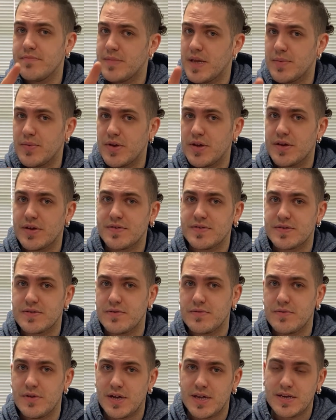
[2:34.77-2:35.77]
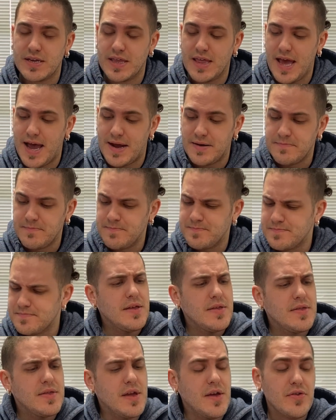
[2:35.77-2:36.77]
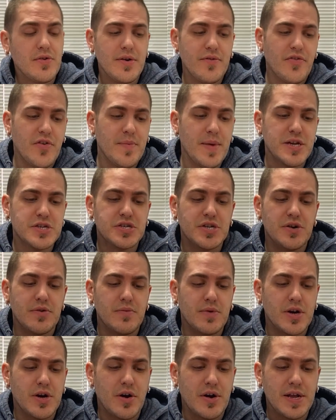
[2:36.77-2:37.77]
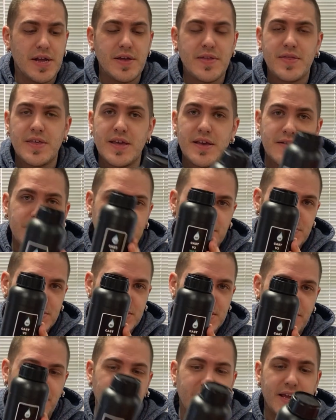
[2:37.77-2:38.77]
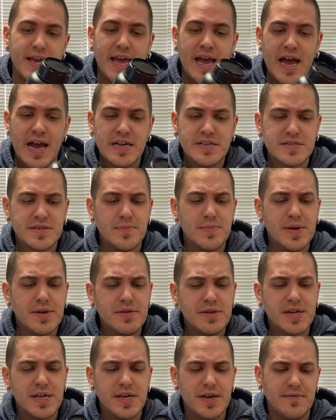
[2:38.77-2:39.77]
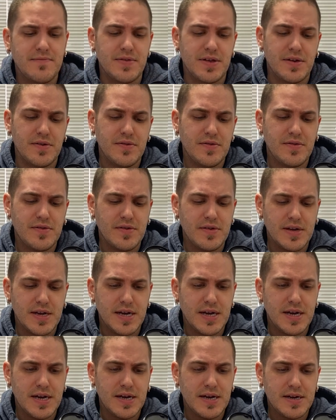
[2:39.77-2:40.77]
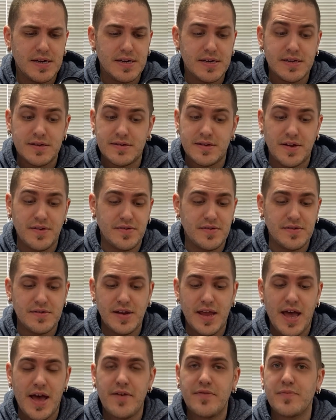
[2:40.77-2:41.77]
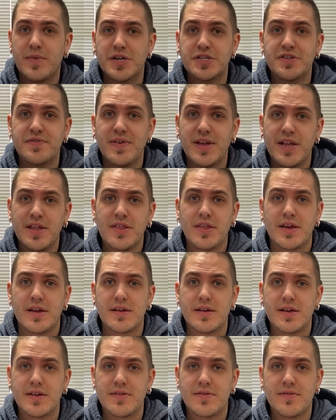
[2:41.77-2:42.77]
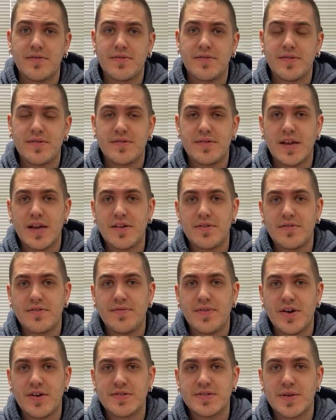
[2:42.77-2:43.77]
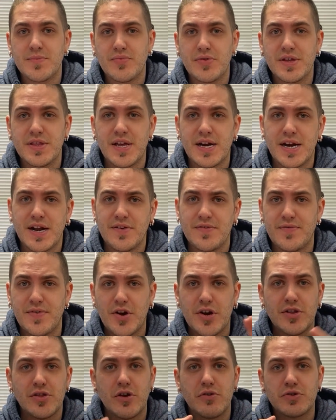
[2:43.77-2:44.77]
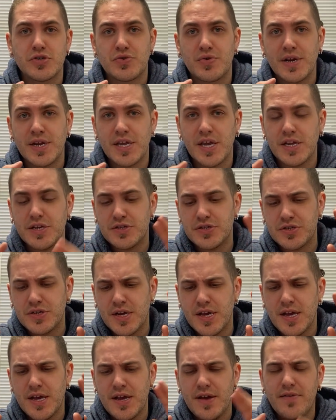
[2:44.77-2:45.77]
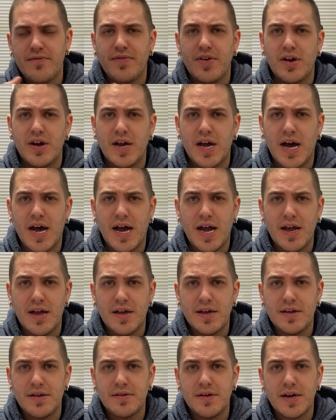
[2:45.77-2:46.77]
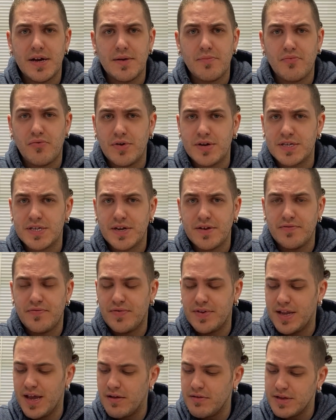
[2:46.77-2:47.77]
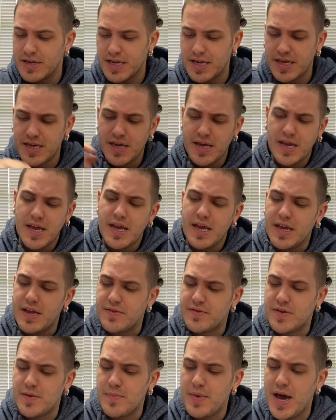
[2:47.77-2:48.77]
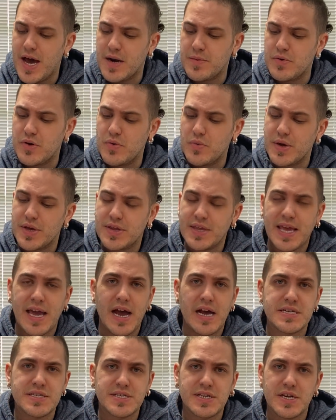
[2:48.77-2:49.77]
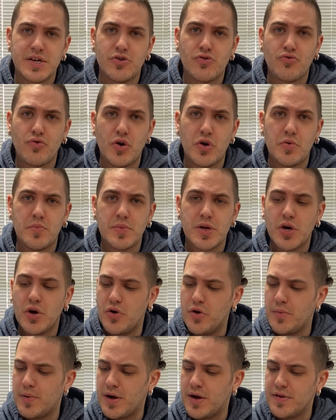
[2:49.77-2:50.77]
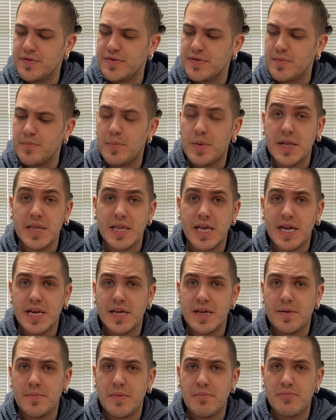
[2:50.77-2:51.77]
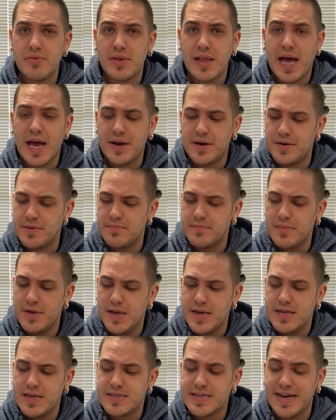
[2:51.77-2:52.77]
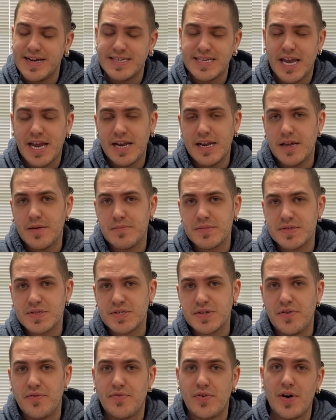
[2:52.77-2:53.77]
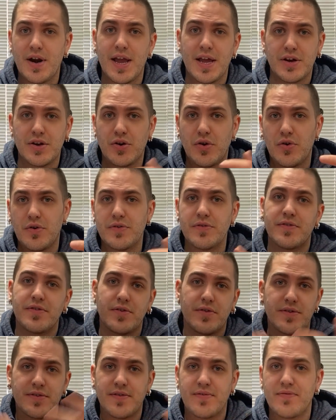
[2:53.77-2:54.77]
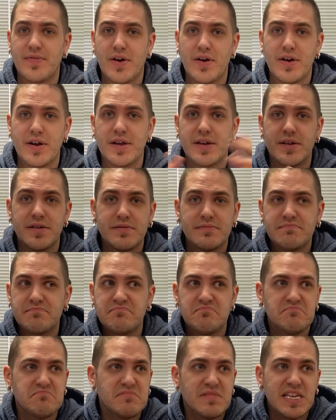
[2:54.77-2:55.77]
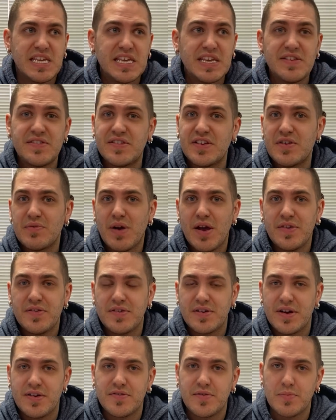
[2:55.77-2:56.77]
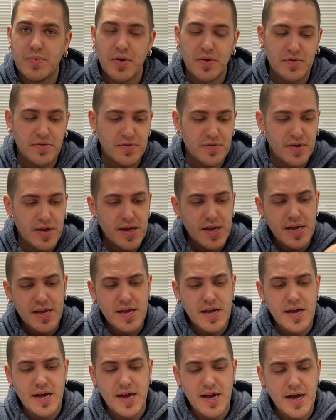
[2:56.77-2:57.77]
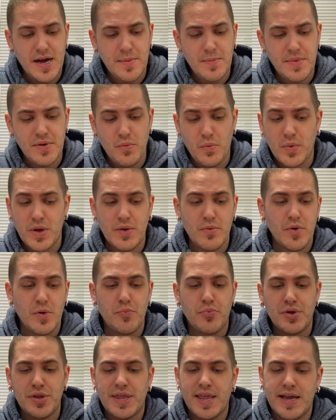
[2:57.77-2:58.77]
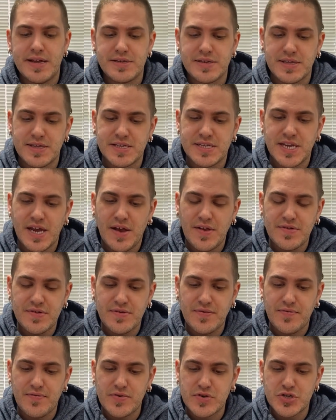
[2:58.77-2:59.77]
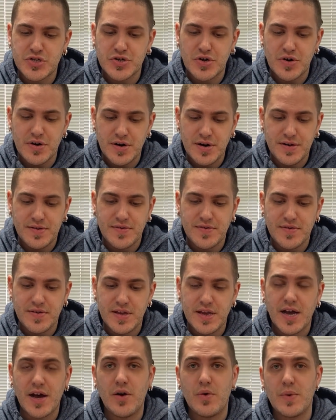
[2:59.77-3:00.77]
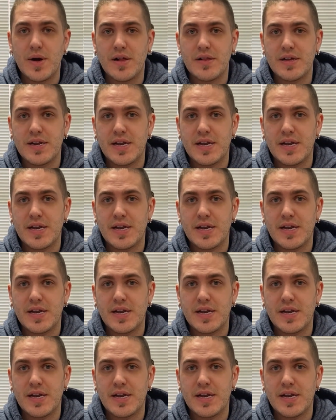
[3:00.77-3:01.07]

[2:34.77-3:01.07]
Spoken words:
maybe you can look into that. The other information regarding the specific castability of this, it doesn't have much of anything. It states very simply that it has very low shrinkage, very high printing fidelity. It's compatible with casting chrome, cobalt, palladium, platinum, titanium, silver, and gold. So it's a very easy resin, I suppose. We will put that to the test for sure and see how well it